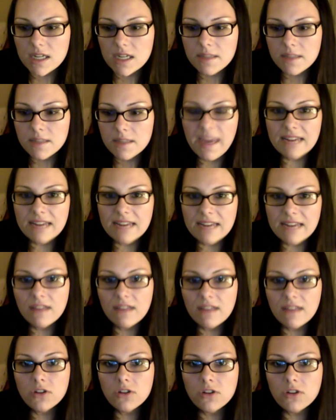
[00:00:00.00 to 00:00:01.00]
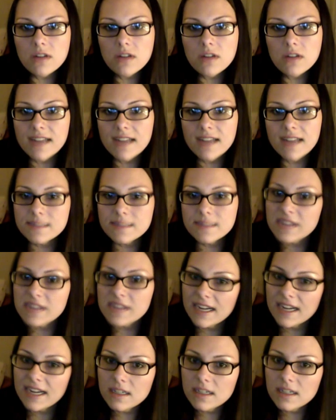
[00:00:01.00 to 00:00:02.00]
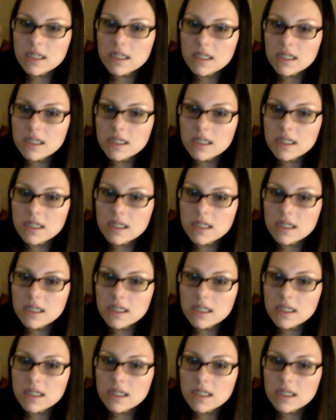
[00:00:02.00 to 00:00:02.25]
pain level has subsided.